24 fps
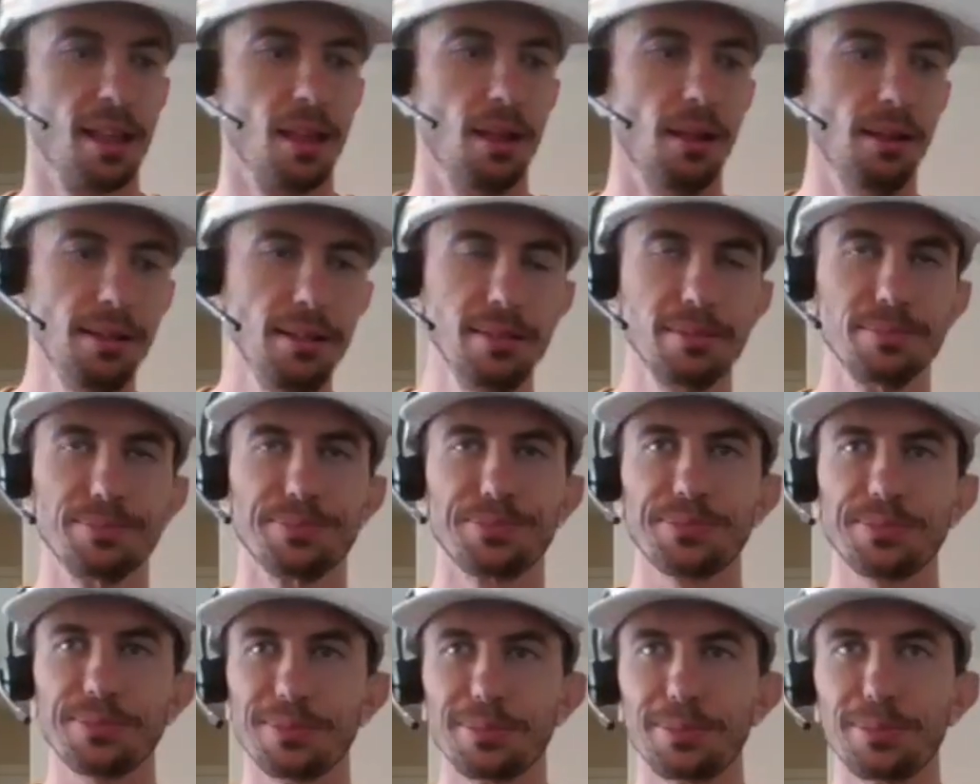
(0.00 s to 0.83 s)

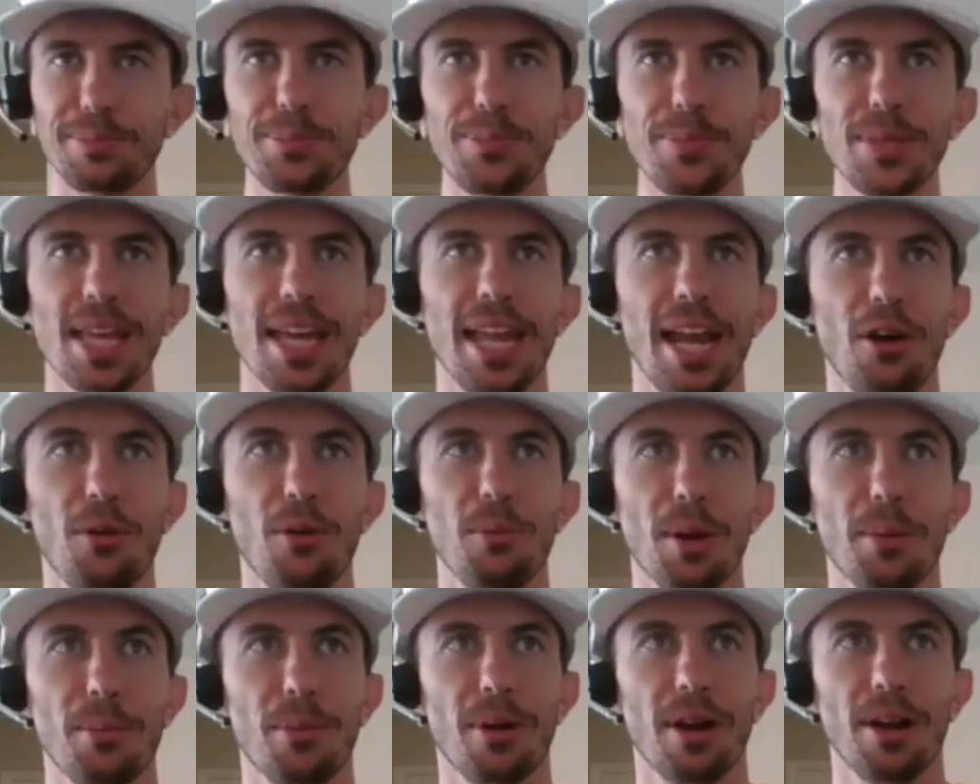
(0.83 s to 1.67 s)
And I
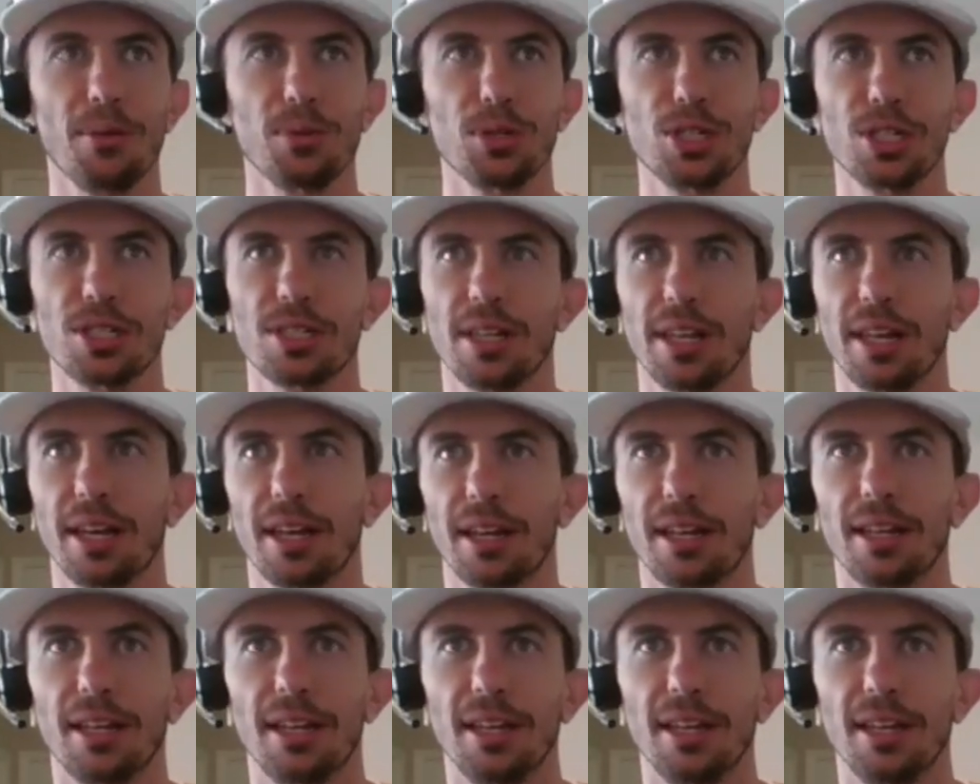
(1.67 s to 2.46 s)
remember I was just like,